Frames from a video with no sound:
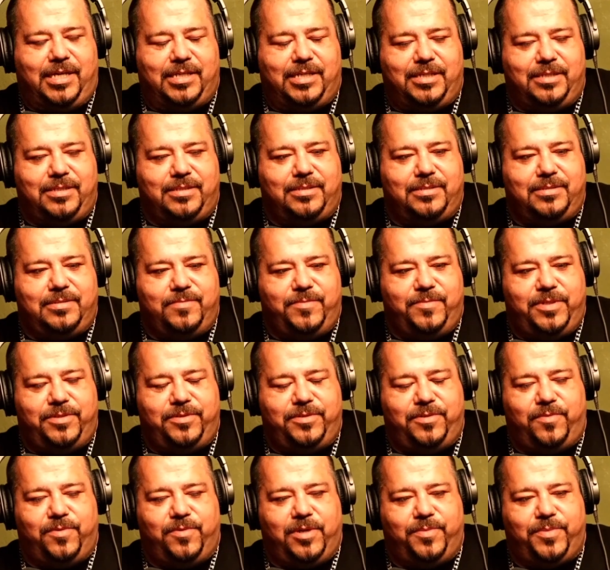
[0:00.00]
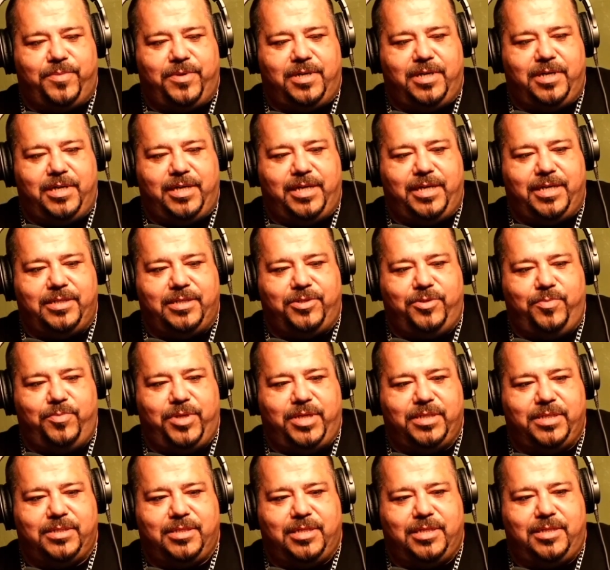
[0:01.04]
just went to a work party and got too
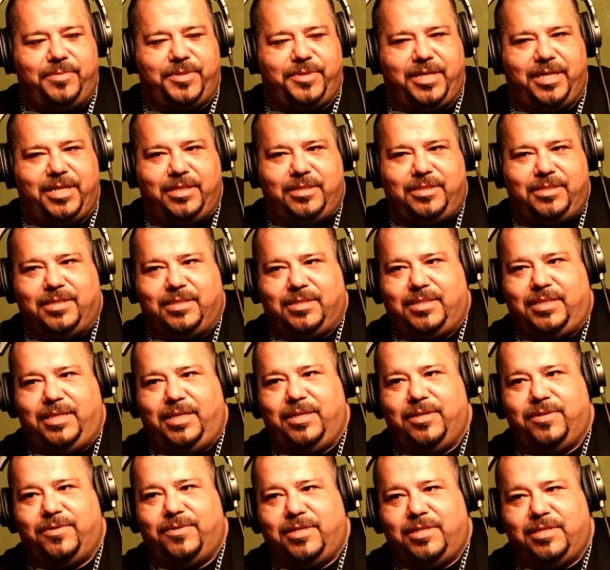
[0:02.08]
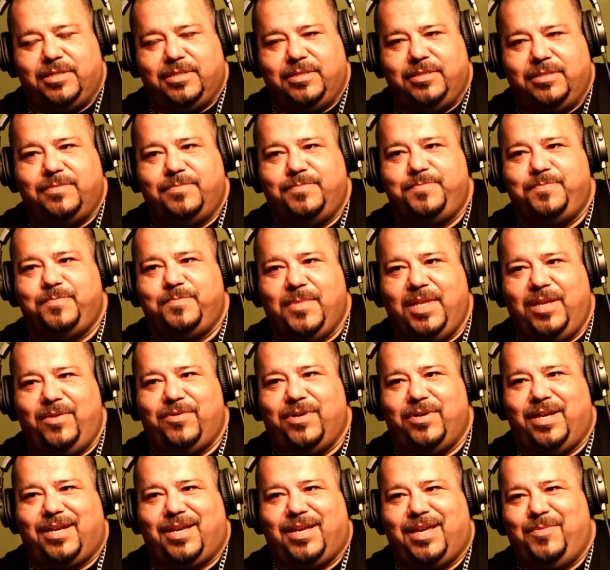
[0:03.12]
buzzed up, and I had a tuxedo on. And when
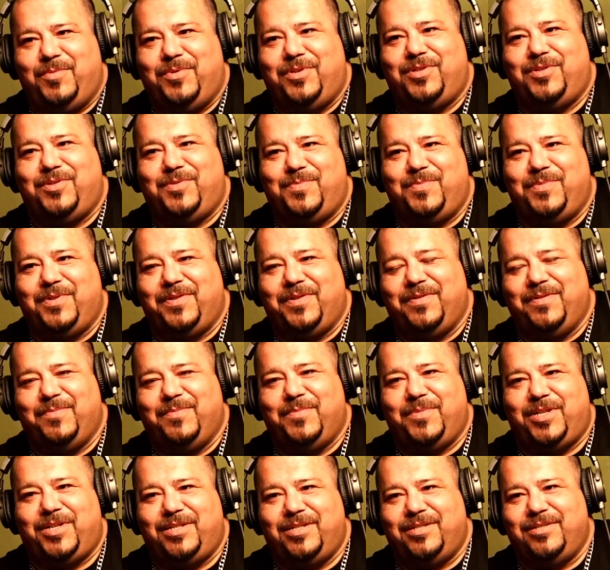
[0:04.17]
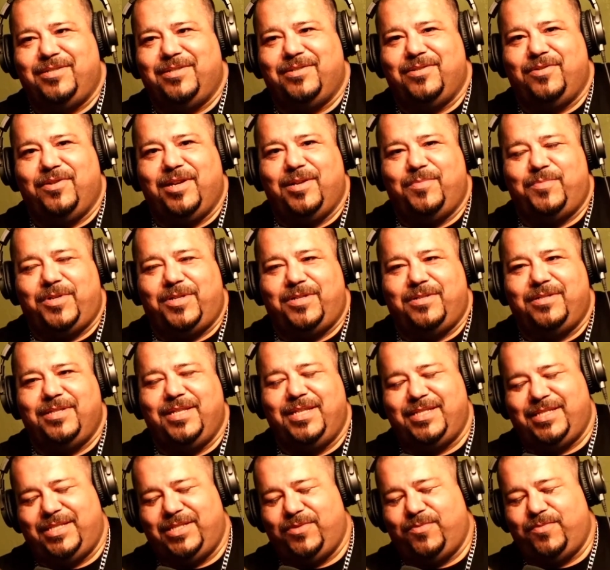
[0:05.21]
I came home, her grandma,
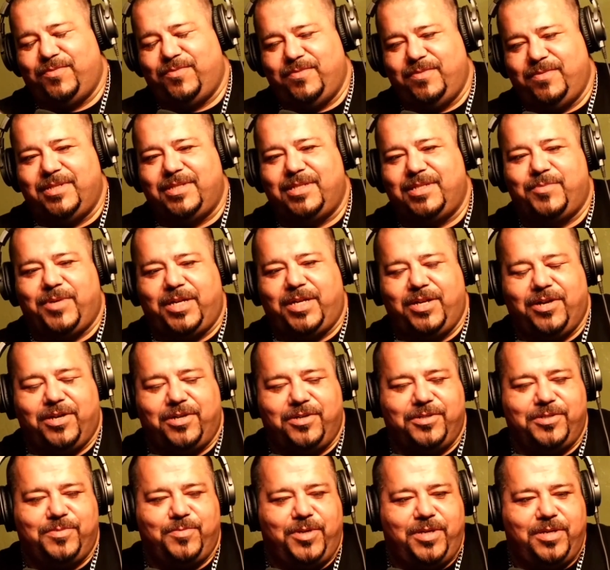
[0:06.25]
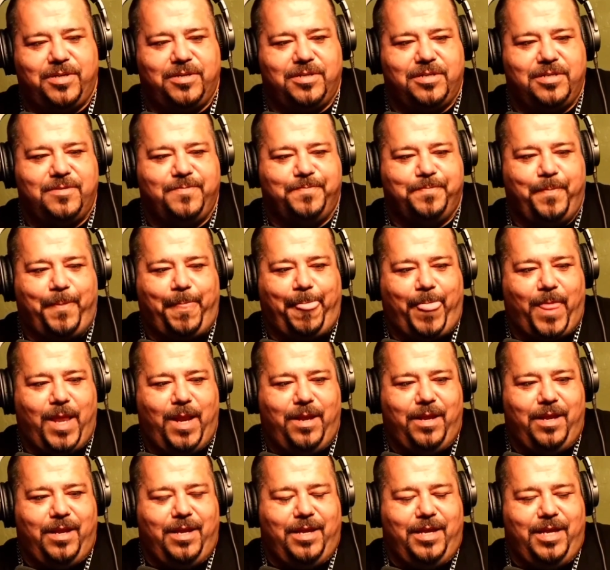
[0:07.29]
this is my daughter's mother.
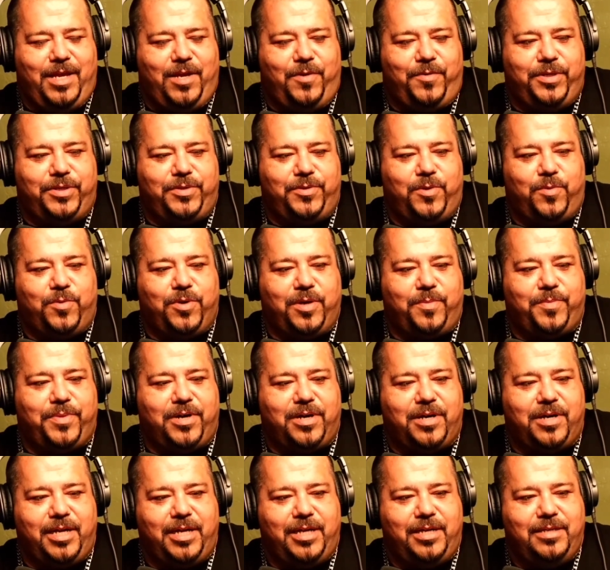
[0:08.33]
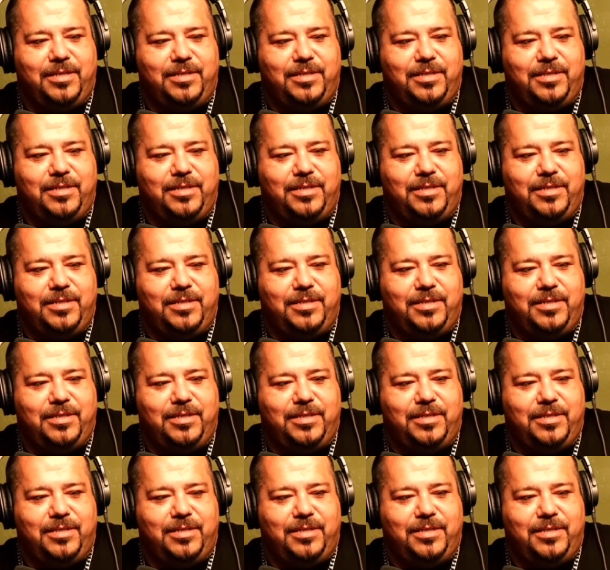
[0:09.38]
I went to a work party.